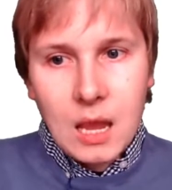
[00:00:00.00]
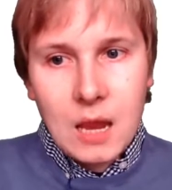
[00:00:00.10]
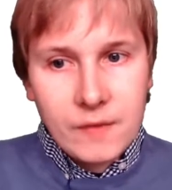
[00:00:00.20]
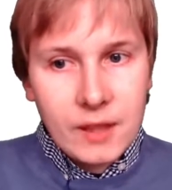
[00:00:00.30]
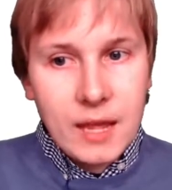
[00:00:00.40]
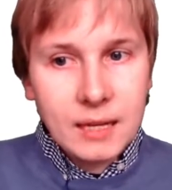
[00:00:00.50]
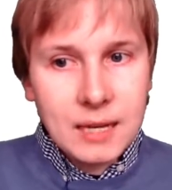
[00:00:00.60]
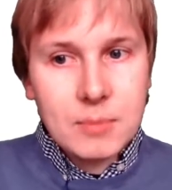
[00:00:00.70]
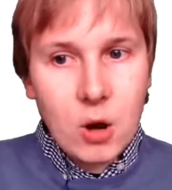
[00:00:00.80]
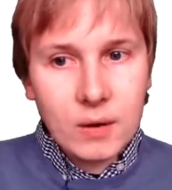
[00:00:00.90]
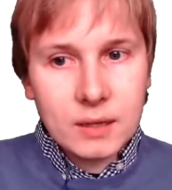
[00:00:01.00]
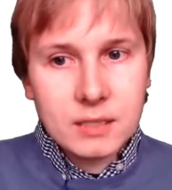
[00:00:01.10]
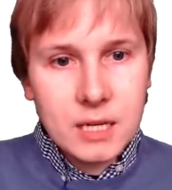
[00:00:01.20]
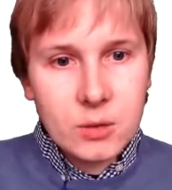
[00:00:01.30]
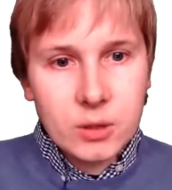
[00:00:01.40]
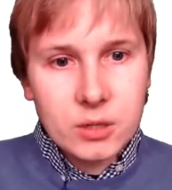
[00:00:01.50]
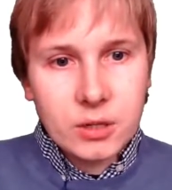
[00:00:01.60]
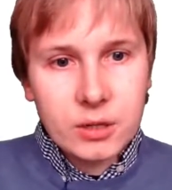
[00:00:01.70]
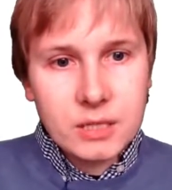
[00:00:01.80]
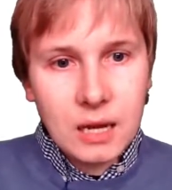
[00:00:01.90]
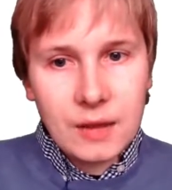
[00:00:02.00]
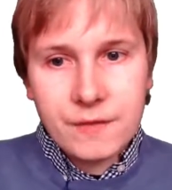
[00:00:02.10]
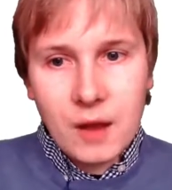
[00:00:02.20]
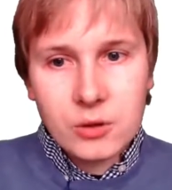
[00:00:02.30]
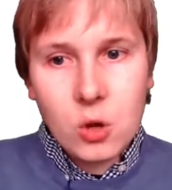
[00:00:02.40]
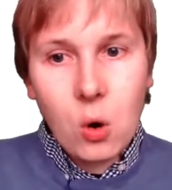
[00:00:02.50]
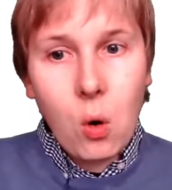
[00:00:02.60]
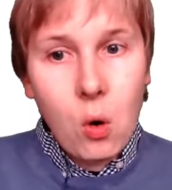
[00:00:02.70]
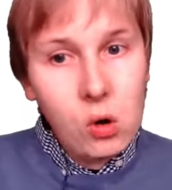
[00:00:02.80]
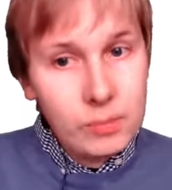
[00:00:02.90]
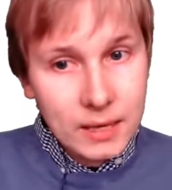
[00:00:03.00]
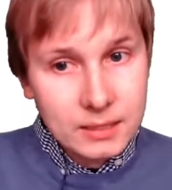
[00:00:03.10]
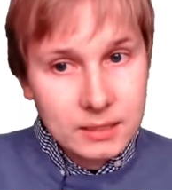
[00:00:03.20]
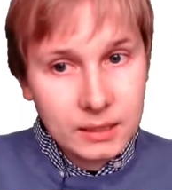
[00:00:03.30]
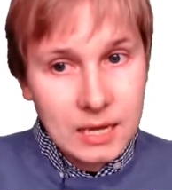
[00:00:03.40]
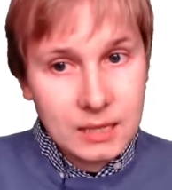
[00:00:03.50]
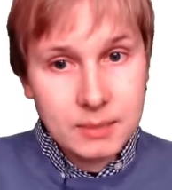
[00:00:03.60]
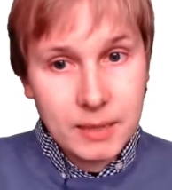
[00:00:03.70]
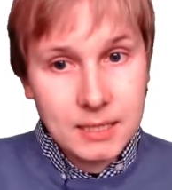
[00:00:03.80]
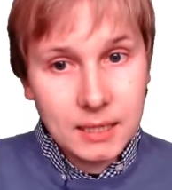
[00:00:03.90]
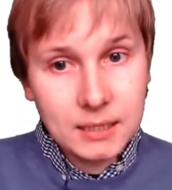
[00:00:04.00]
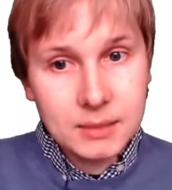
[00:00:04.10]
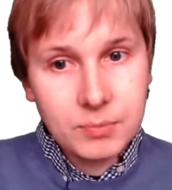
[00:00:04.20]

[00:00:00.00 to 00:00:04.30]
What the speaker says: If I then keep going in sequence until I've found all master key bittings,